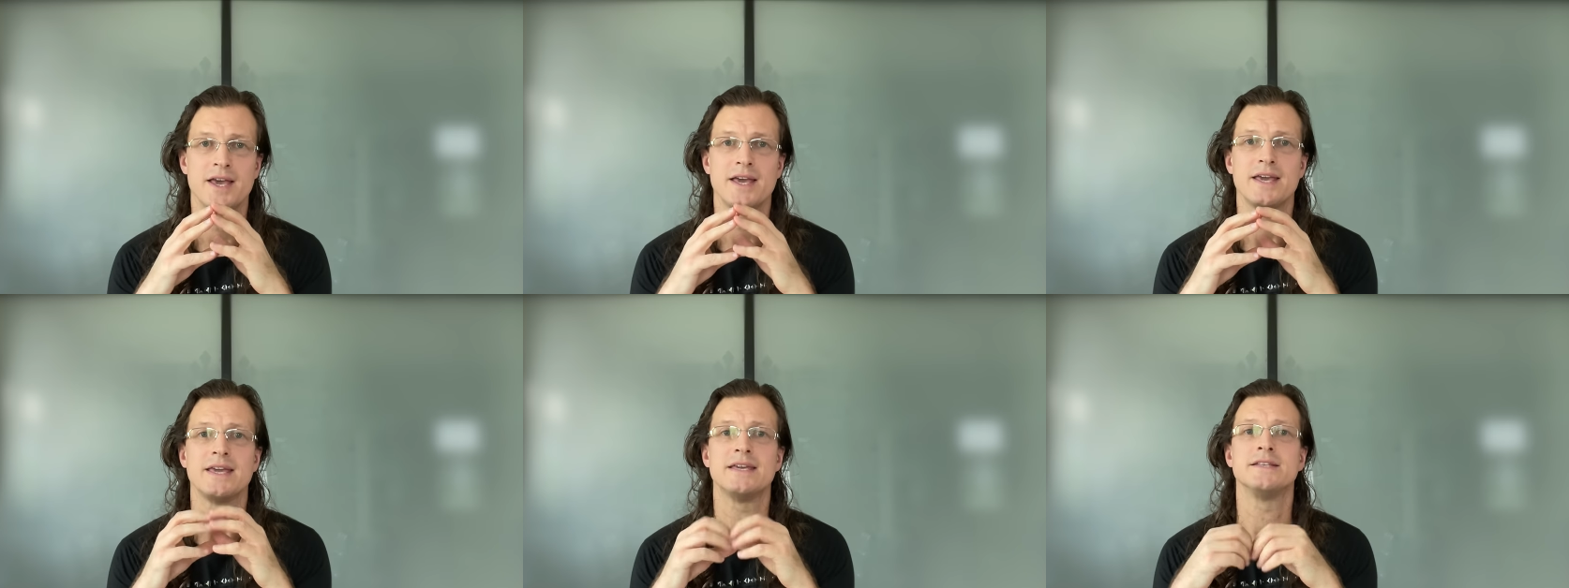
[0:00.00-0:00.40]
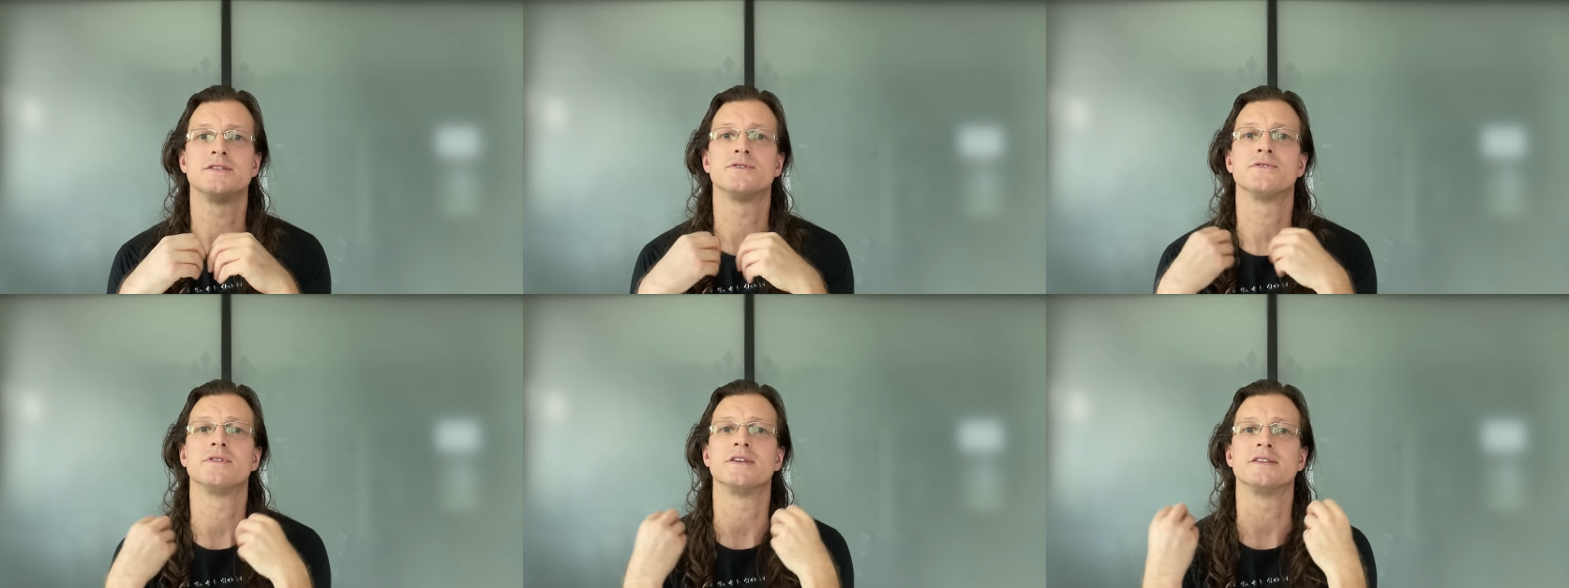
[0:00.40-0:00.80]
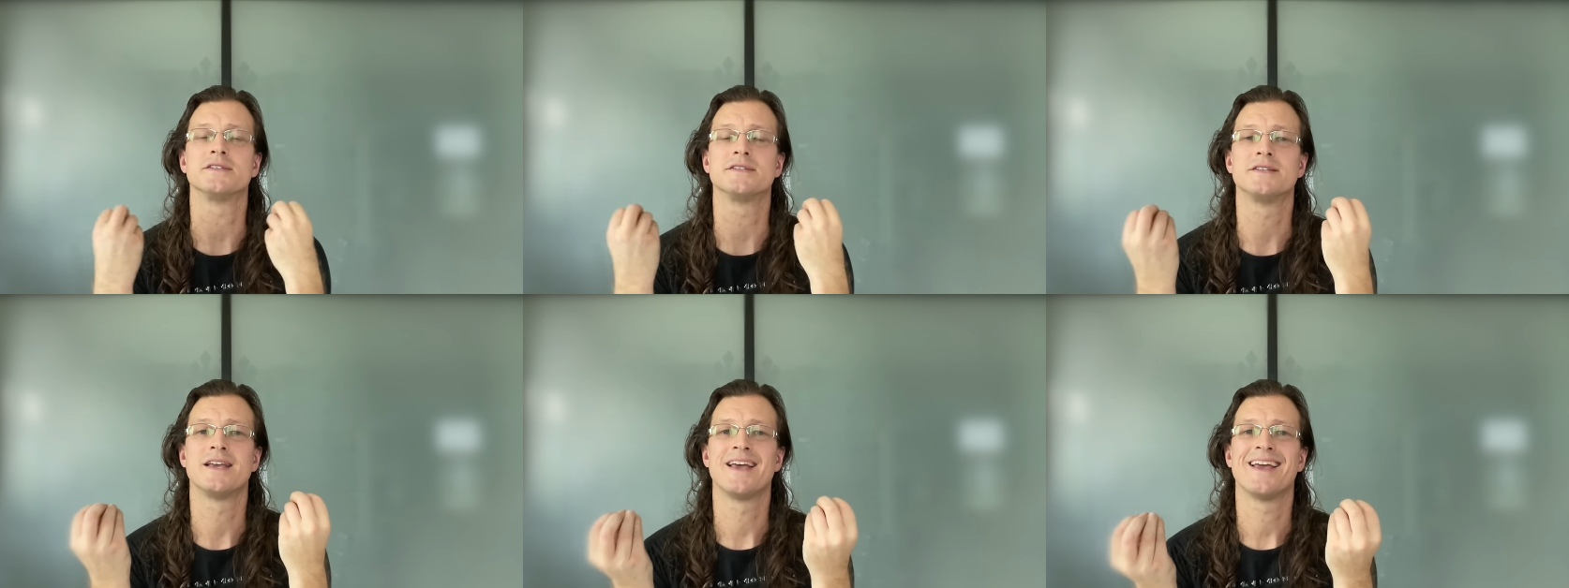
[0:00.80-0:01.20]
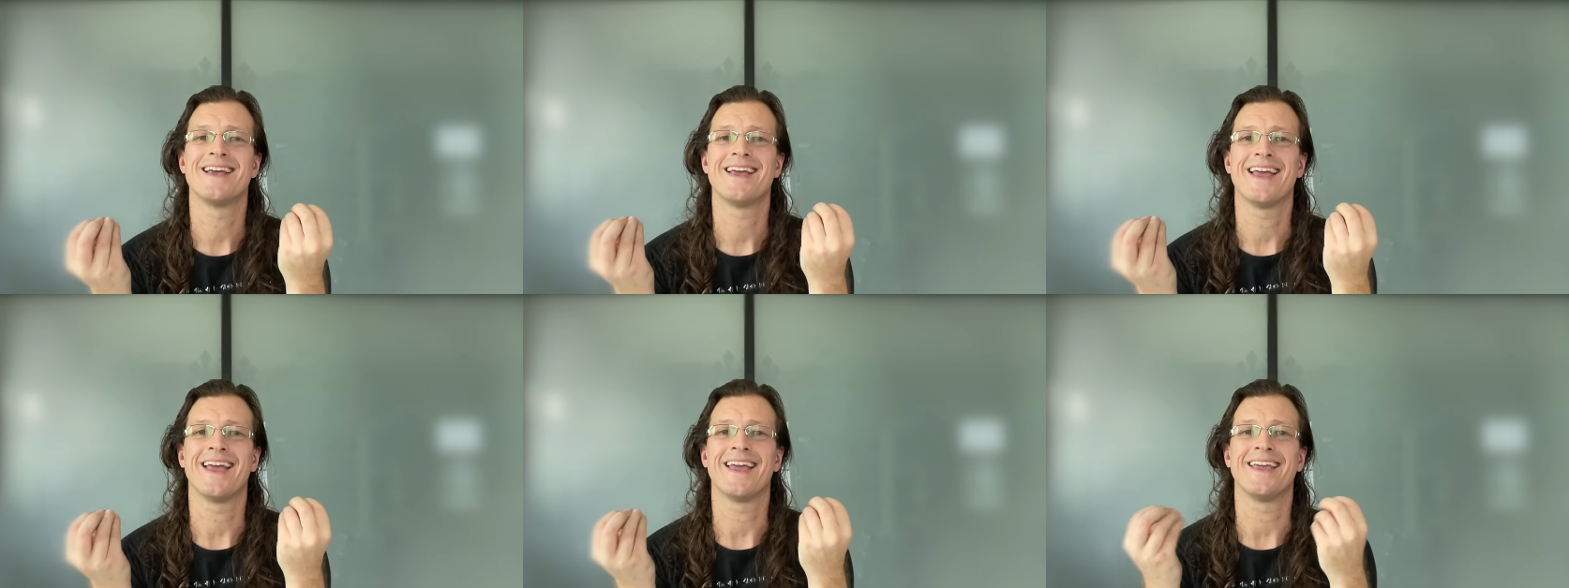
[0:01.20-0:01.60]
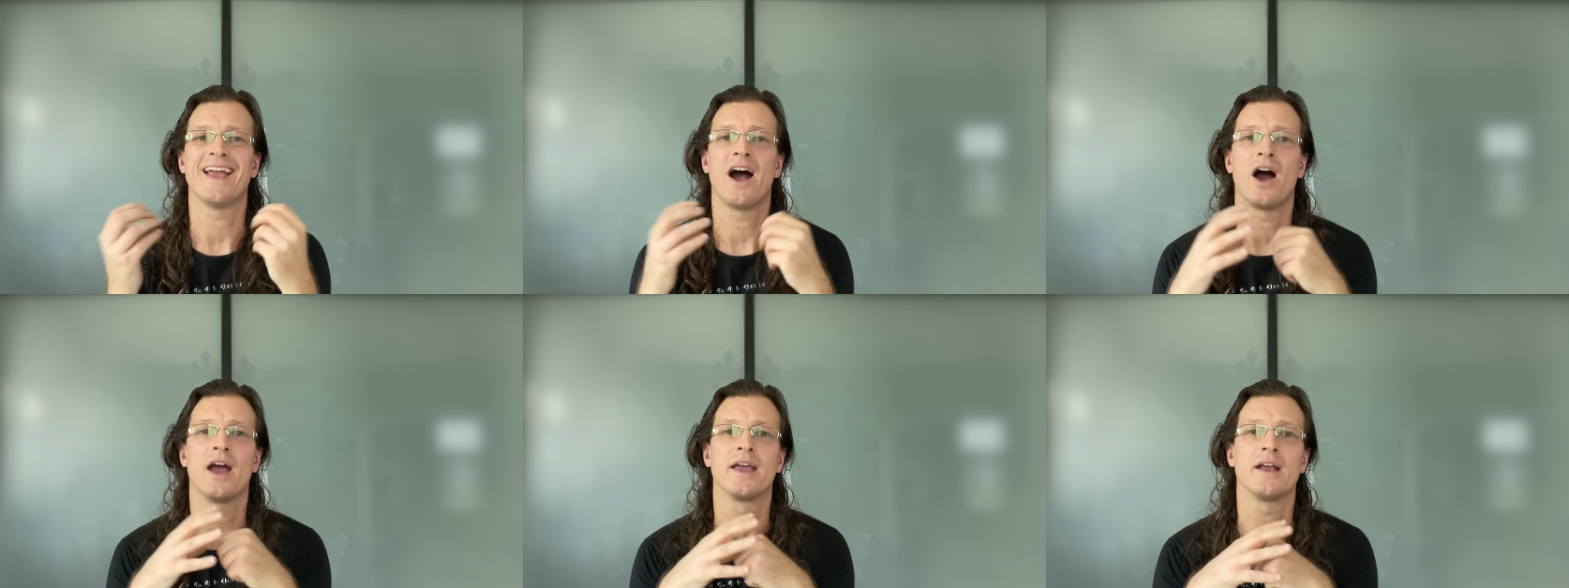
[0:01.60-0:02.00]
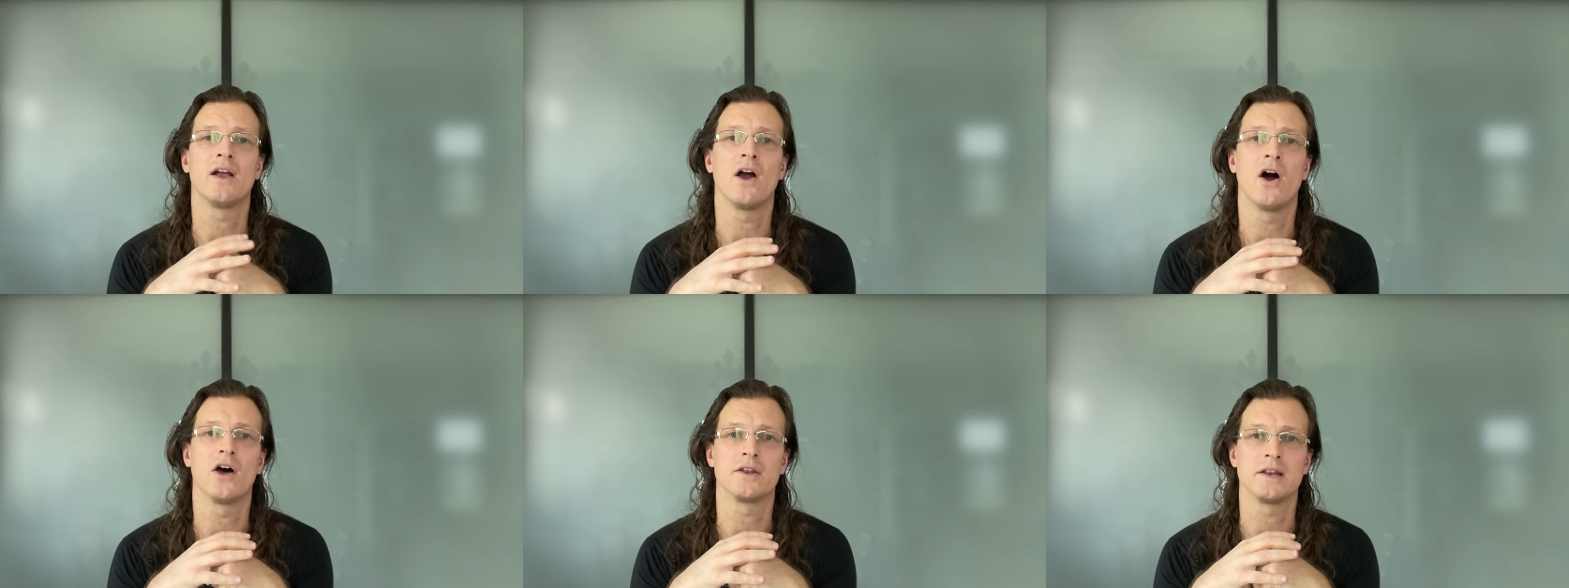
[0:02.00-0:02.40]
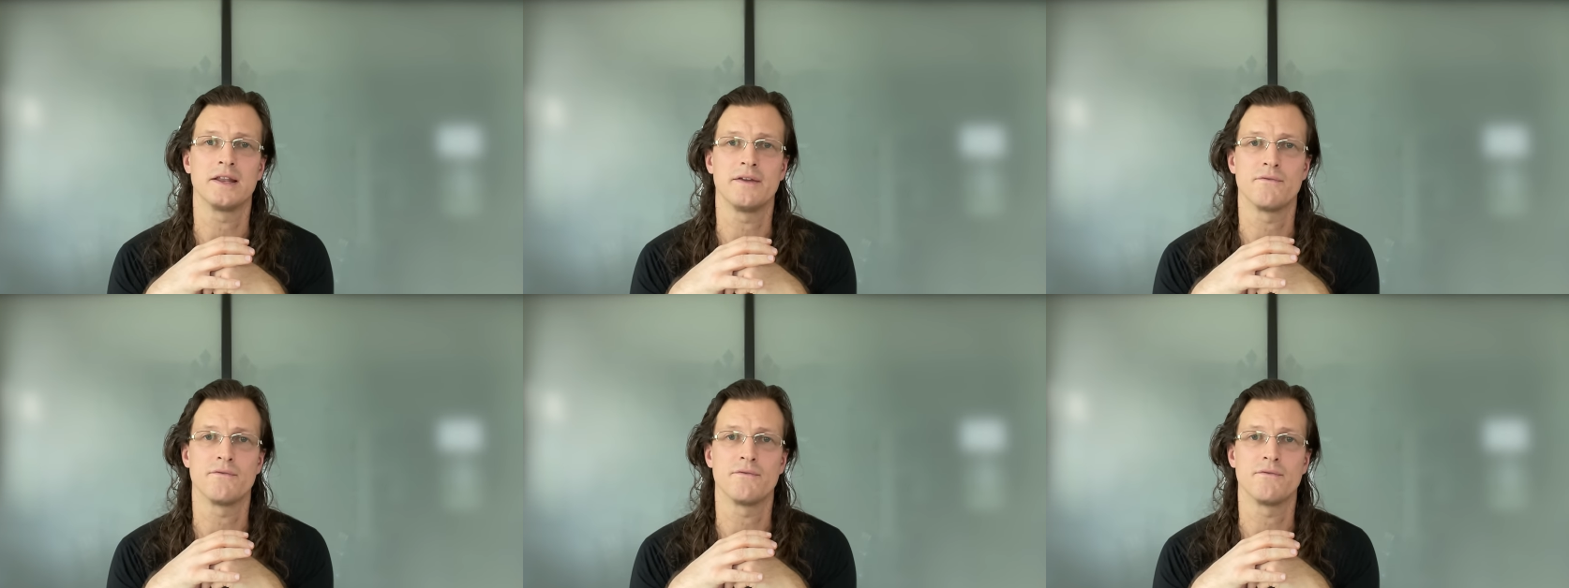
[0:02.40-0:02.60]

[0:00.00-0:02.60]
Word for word: into this A I godly